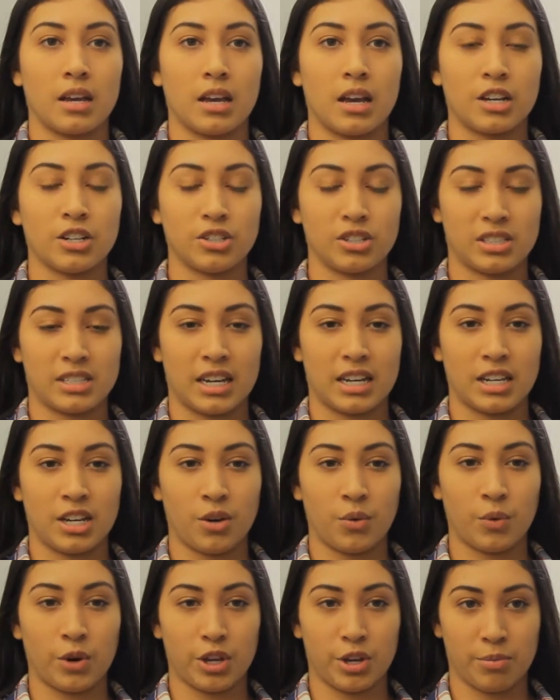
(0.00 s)
understanding
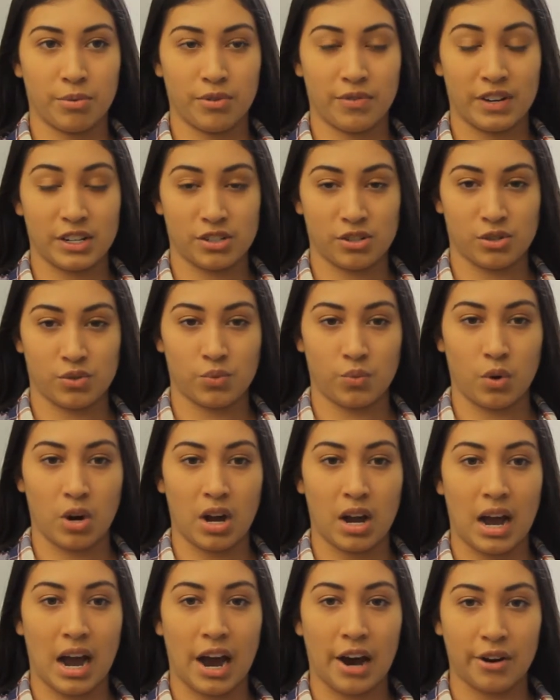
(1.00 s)
what your professors
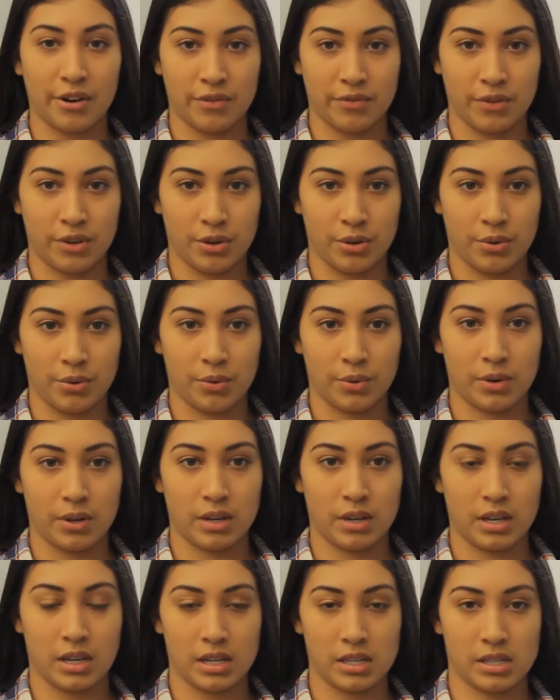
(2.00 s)
want out of you
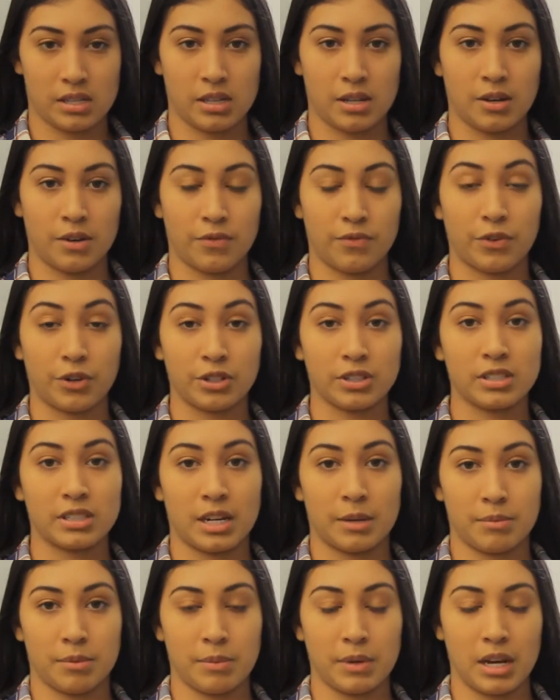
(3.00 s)
is the first
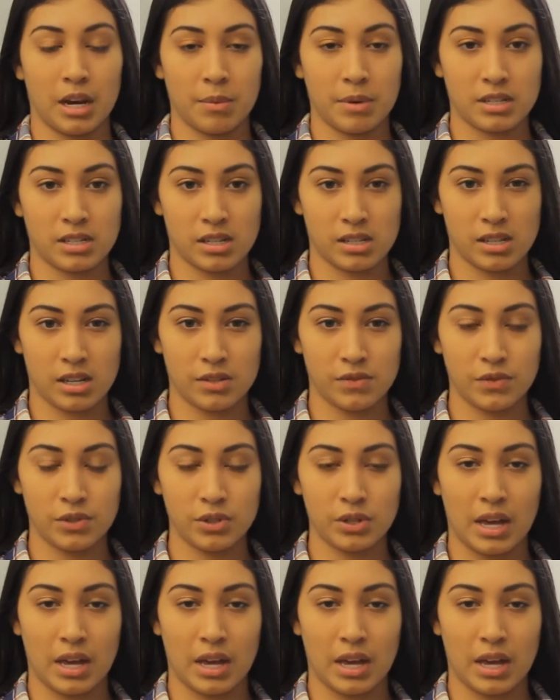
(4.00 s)
step in becoming successful,